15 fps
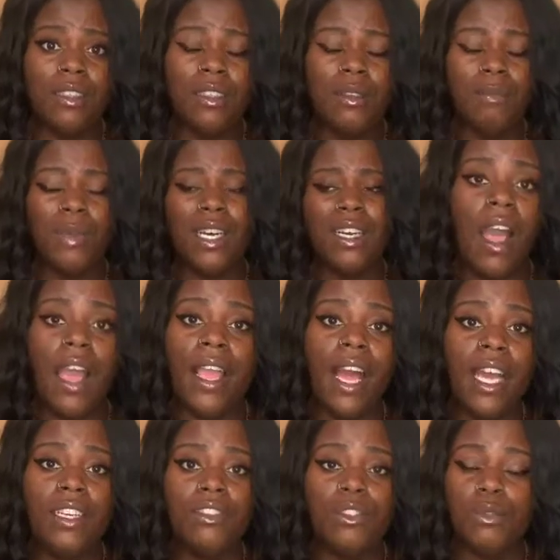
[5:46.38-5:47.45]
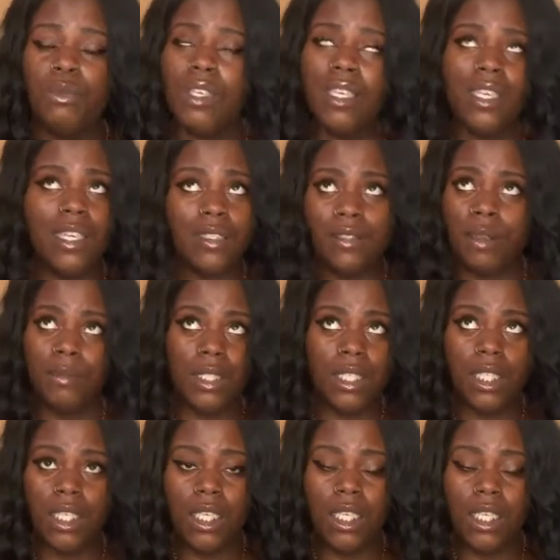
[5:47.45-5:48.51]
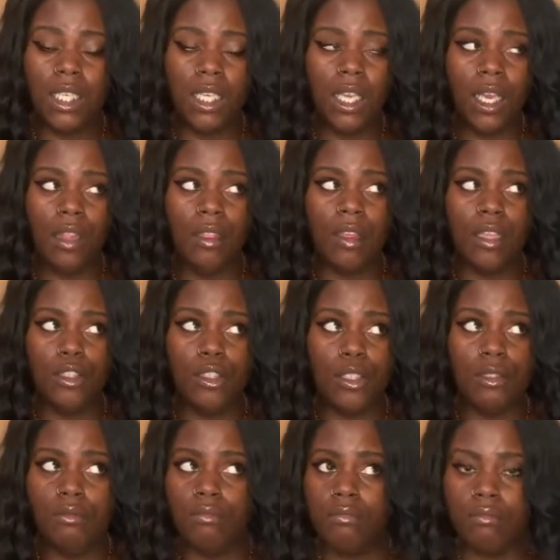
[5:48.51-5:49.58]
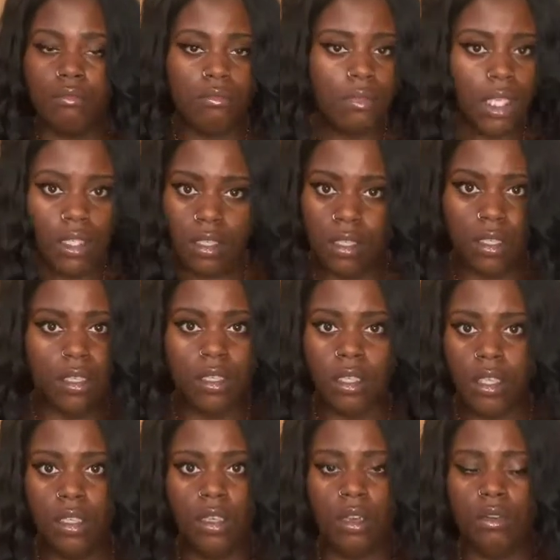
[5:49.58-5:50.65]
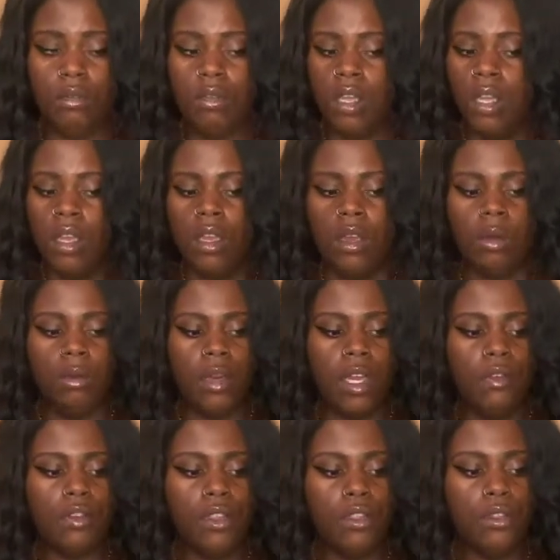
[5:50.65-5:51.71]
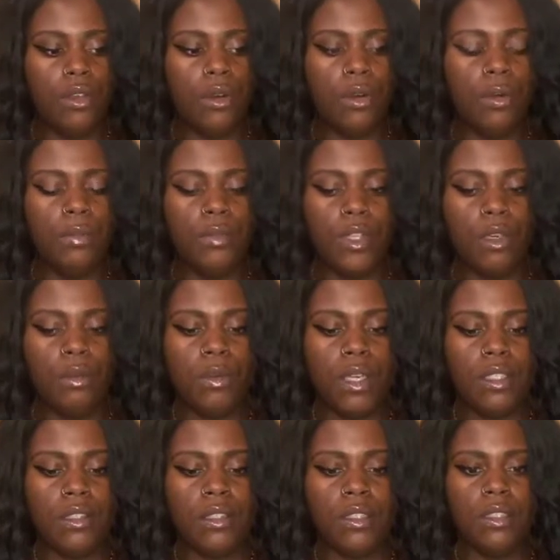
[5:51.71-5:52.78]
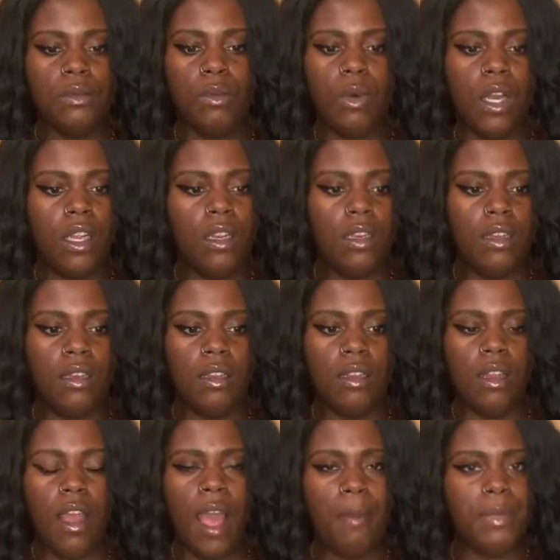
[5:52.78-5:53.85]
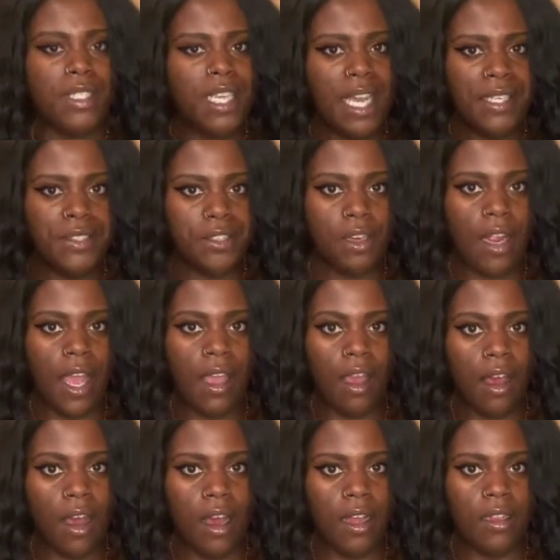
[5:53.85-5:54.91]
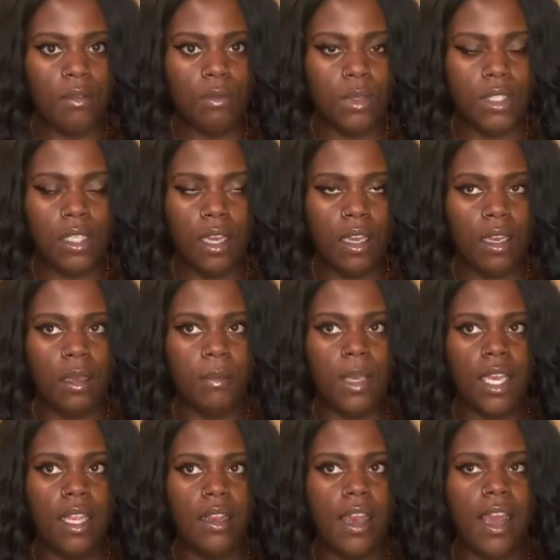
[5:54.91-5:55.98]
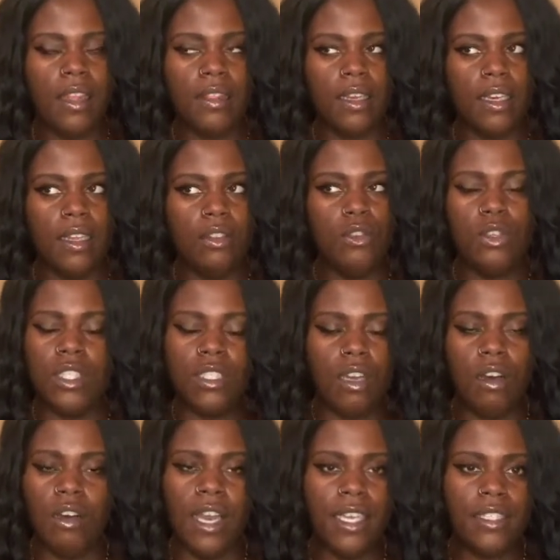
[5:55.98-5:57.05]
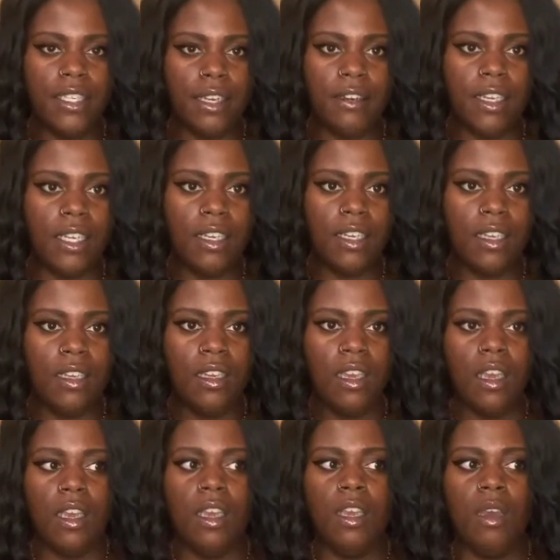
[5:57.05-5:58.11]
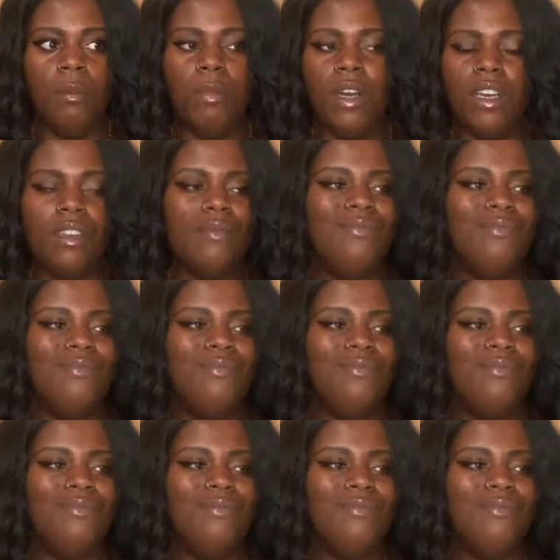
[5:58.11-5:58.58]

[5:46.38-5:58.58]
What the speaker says: but I kind of just want to get something to eat and then just, that's it, you know, whatever. So there was this one appetizer I got one time, and it had, like, you could tell it had dairy in it, but